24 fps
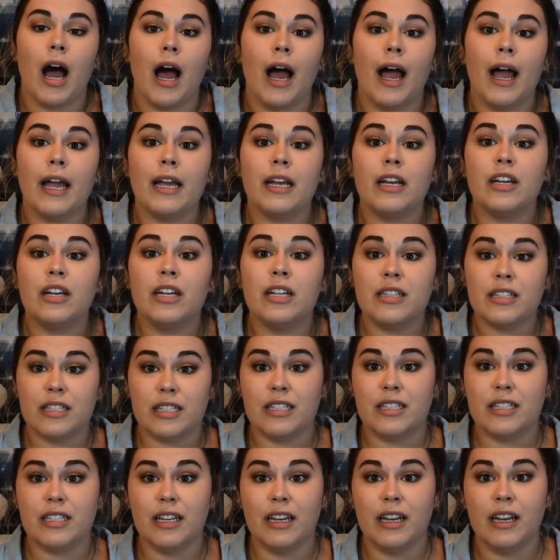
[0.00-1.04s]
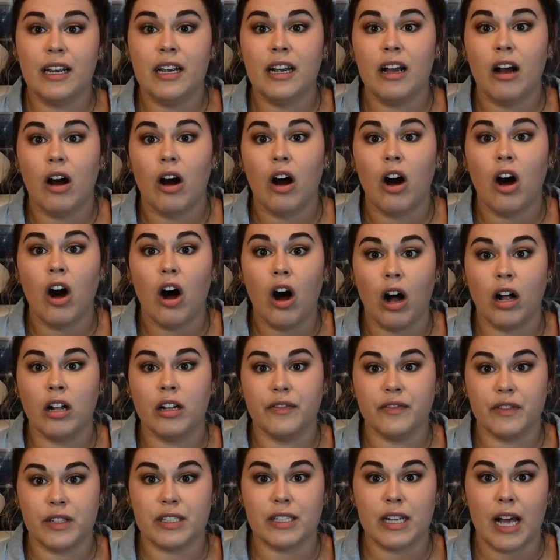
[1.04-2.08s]
I can see all
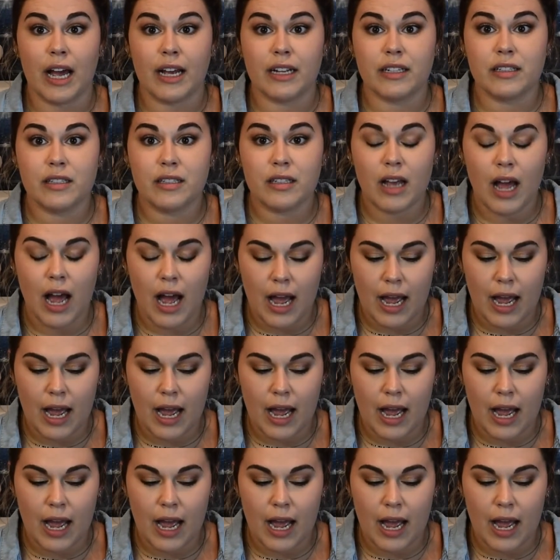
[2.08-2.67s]
of the sides.